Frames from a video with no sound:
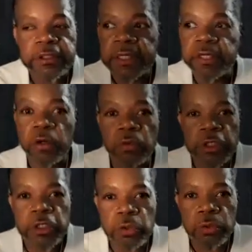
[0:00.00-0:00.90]
He said, and
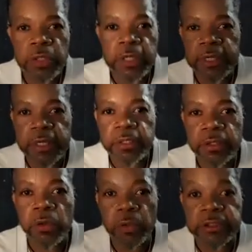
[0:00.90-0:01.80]
only you can
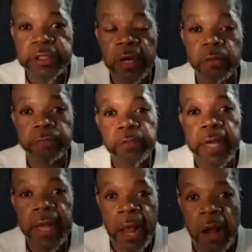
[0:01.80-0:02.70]
get yourself
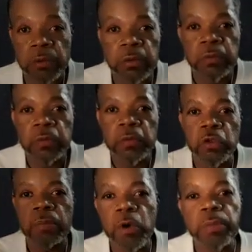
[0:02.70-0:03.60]

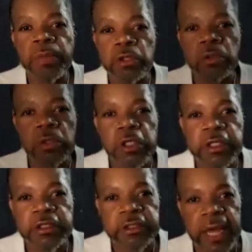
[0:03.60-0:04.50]
out. The moment you
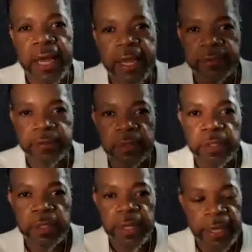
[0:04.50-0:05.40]
look inside
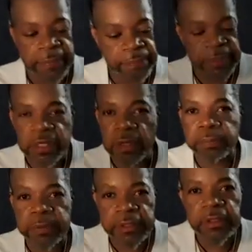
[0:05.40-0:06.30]
and be
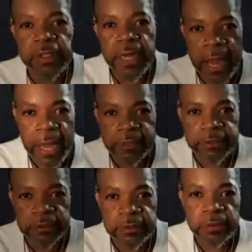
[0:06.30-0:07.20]
completely
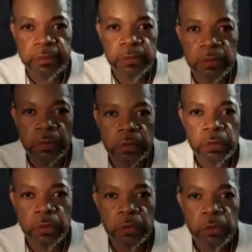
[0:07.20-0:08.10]
honest
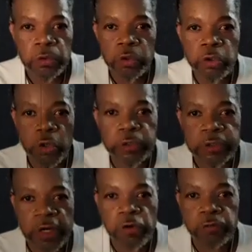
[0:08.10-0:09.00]
to
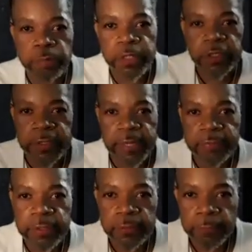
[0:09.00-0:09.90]
yourself, brother
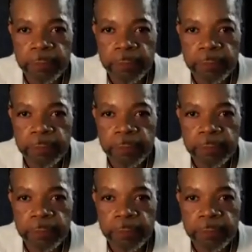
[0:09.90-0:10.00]
Lee,